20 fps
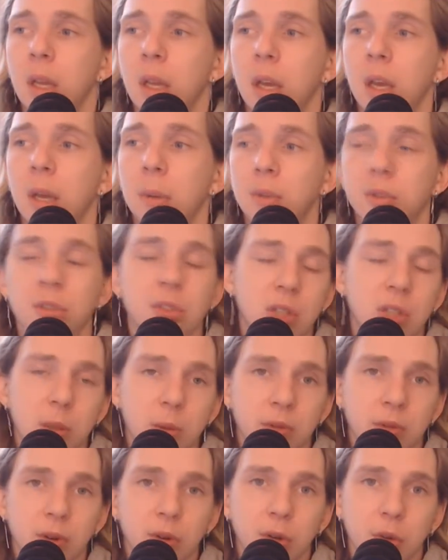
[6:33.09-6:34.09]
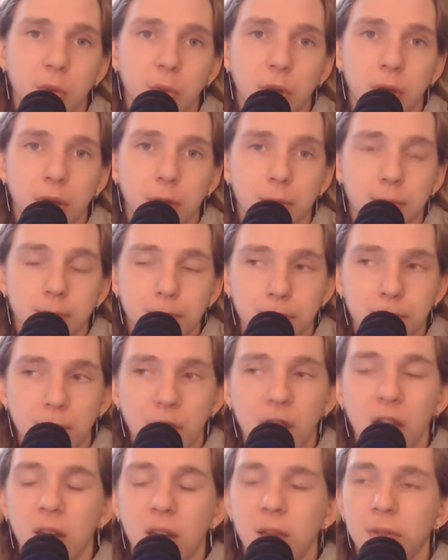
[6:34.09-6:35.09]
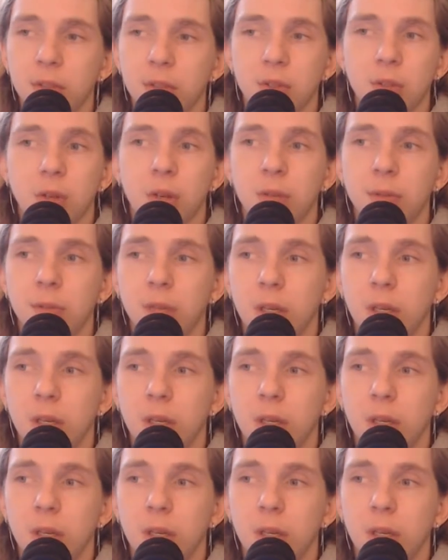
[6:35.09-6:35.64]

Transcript: It just seems very weird. I never tried